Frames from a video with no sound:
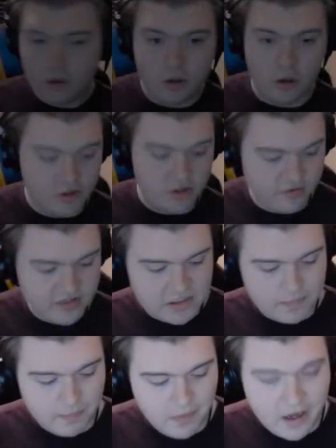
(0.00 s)
So this is
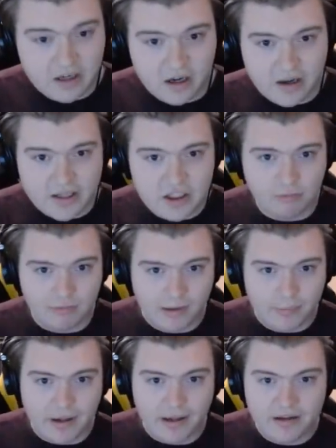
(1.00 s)
my guide to Ret
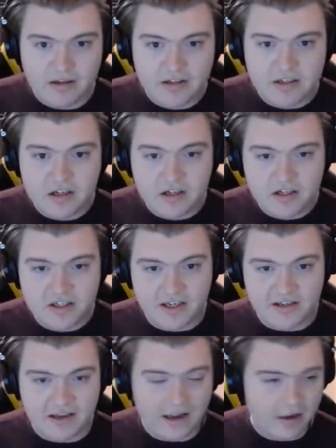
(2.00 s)
Paladins. Sit
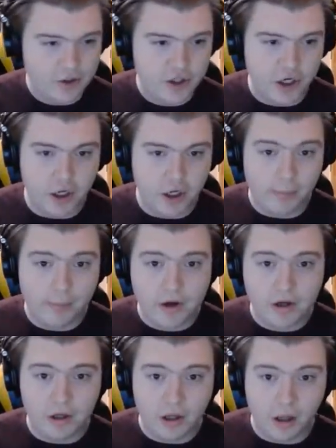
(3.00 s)
down, shut up,
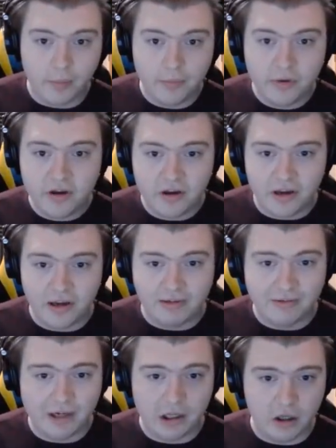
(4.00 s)
buckle up, and get
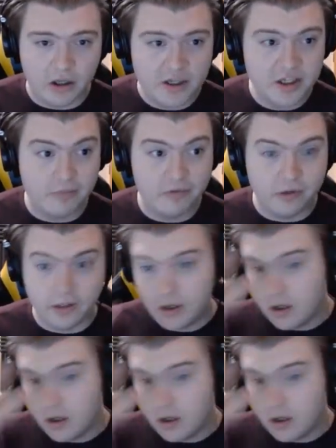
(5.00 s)
ready to learn something.